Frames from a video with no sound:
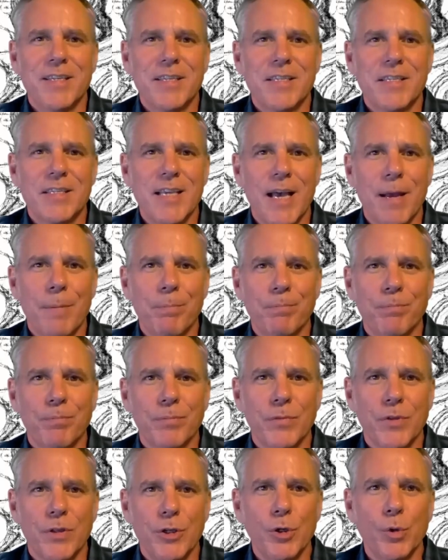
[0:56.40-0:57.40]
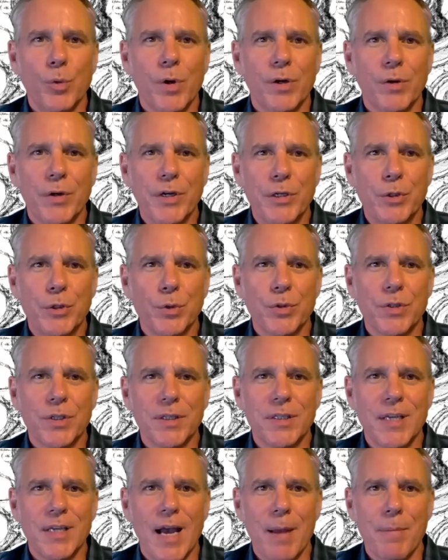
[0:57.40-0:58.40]
this step, you'll want to reduce the
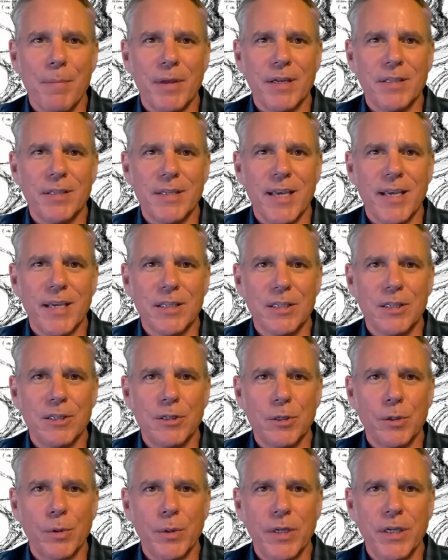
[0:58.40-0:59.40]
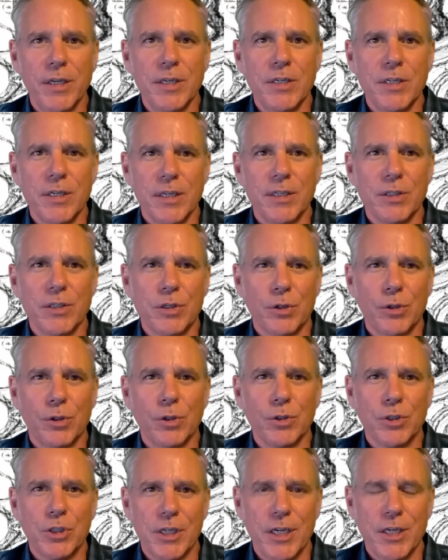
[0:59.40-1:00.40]
time that it takes to do each
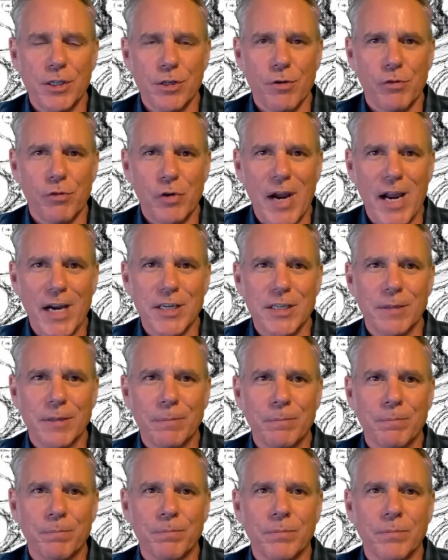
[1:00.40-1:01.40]
internal changeover action.